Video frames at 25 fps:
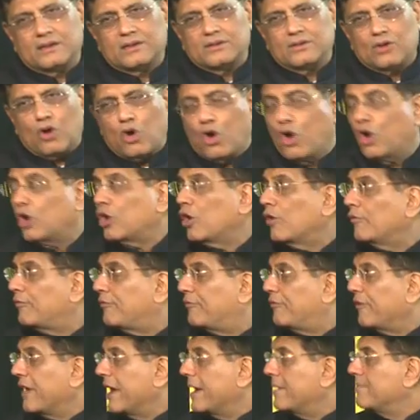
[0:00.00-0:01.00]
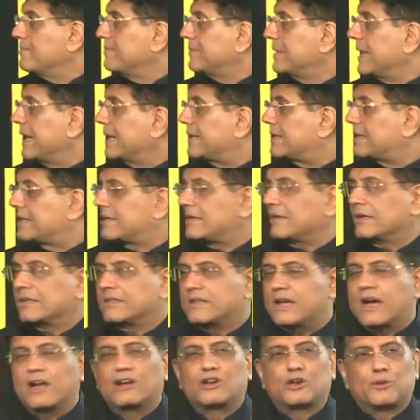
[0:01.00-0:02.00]
Hall of Fame that
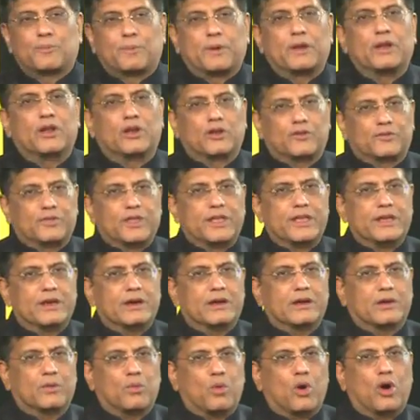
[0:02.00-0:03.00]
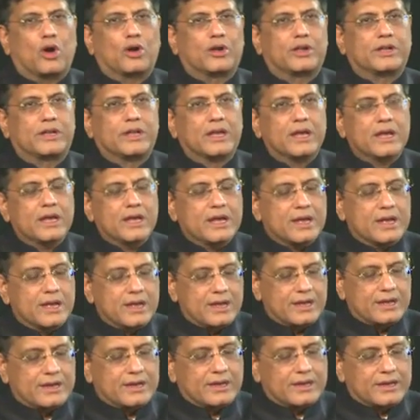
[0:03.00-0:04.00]
the Entrepreneur of the Year Award
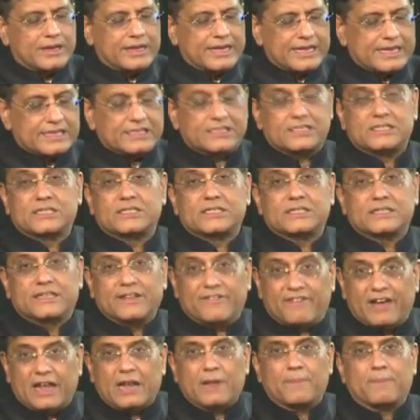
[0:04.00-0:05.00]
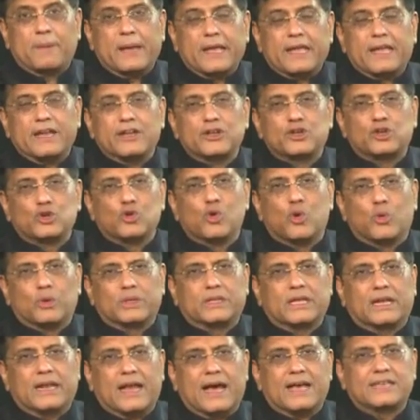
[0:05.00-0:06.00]
is developing into over
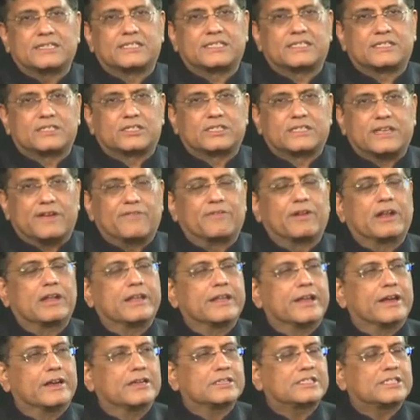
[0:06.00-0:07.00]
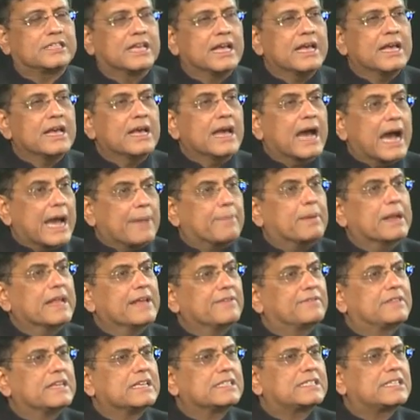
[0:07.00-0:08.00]
the last several years. I
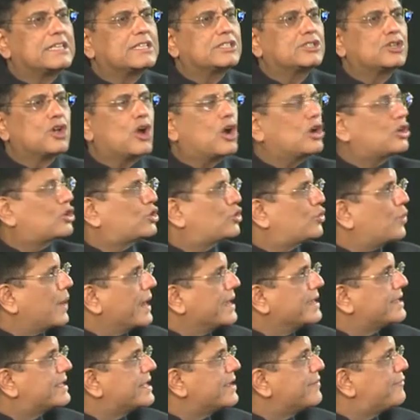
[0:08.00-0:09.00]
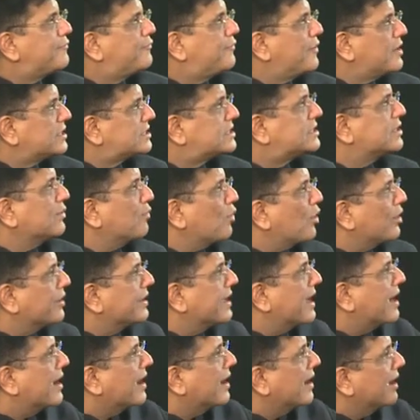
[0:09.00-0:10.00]
believe this is your 21st award,
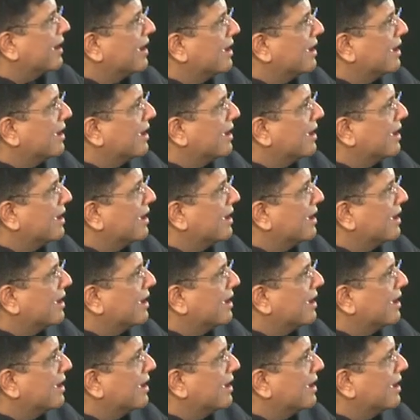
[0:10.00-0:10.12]
yeah.